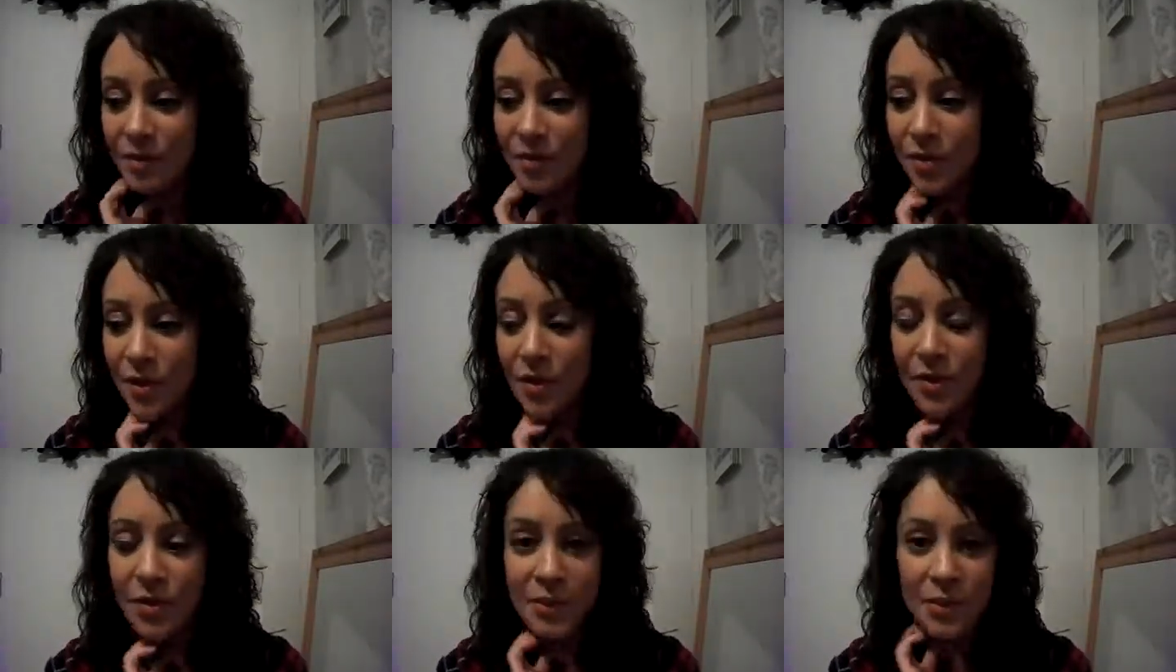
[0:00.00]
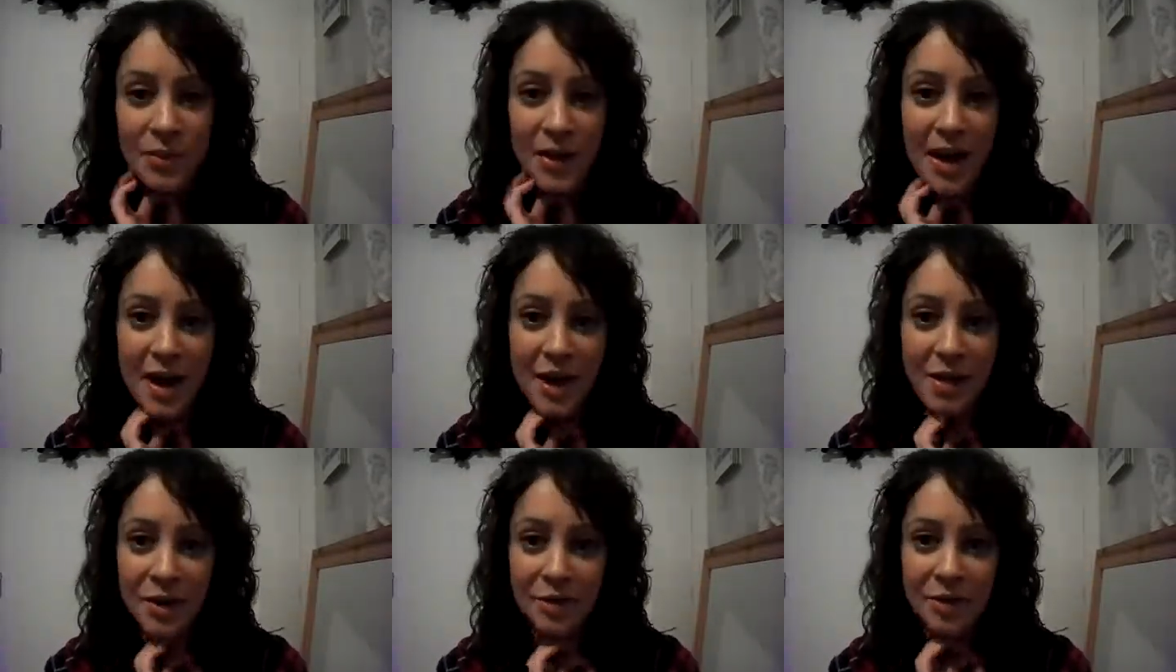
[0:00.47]
Grown
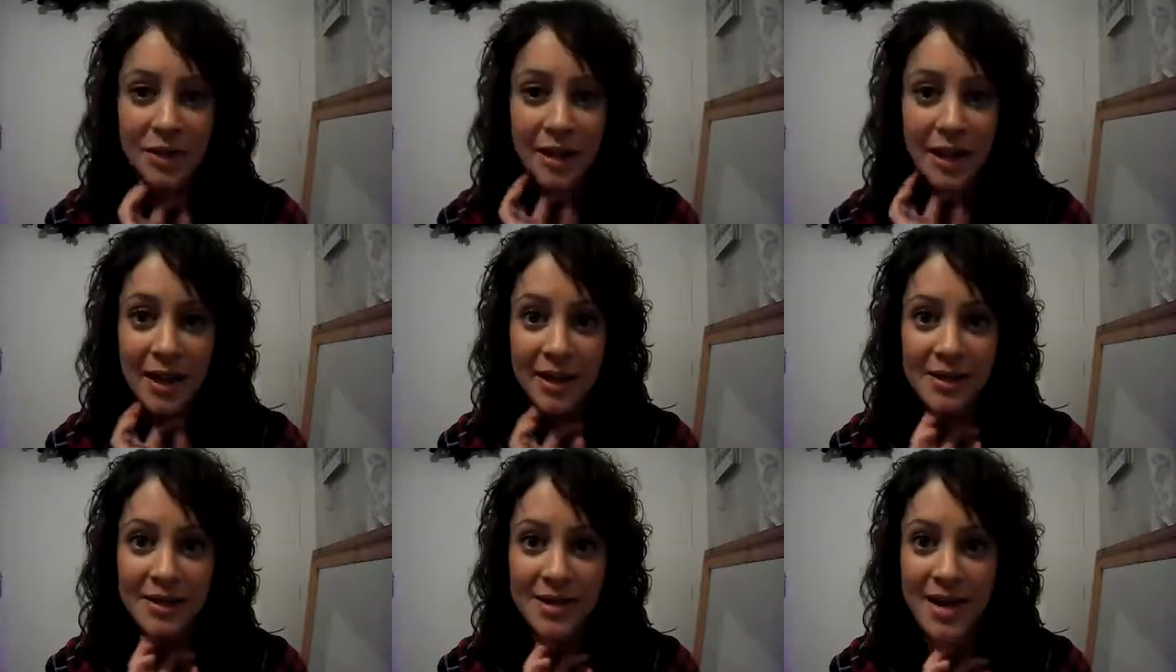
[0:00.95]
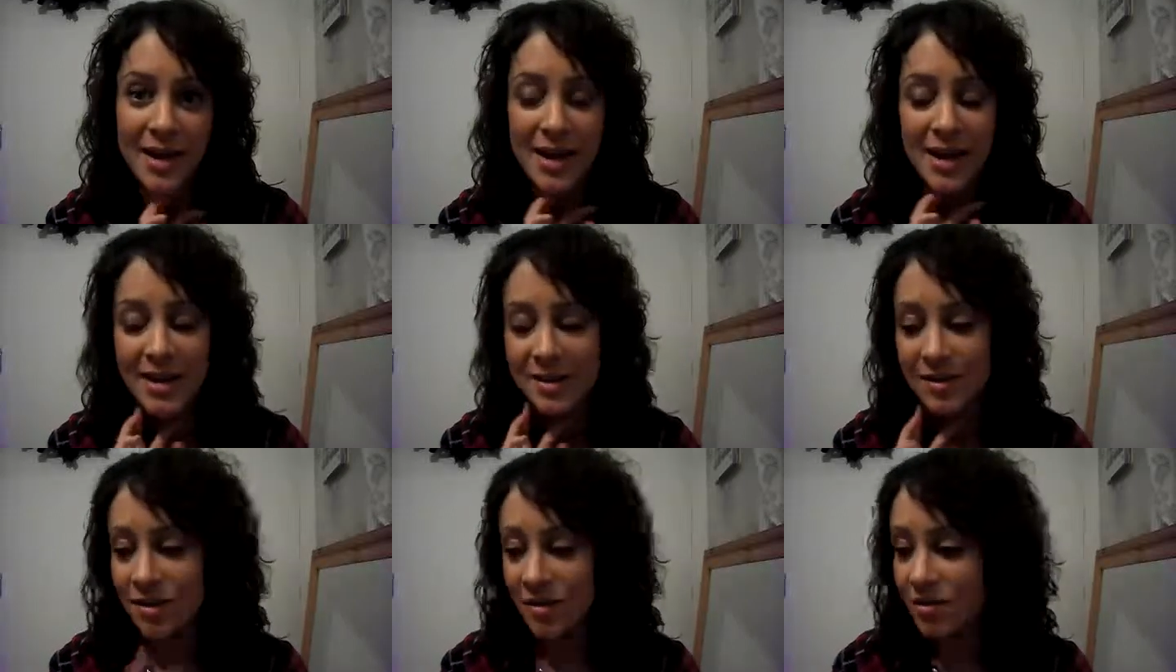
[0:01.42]
out relaxed
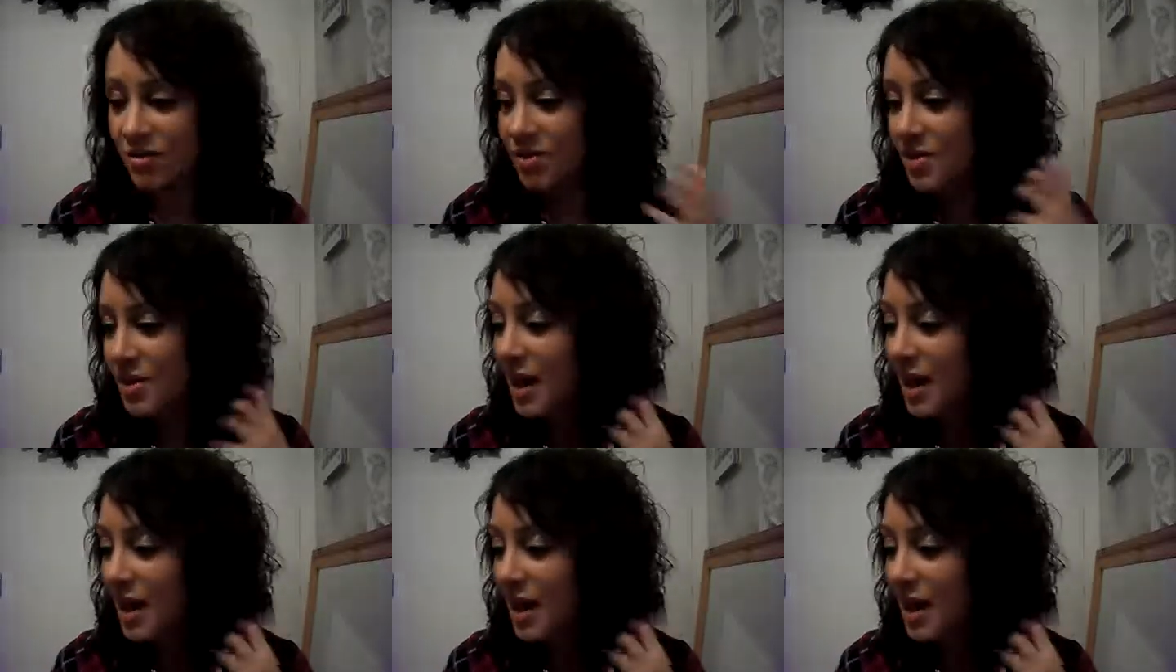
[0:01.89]
hair, so I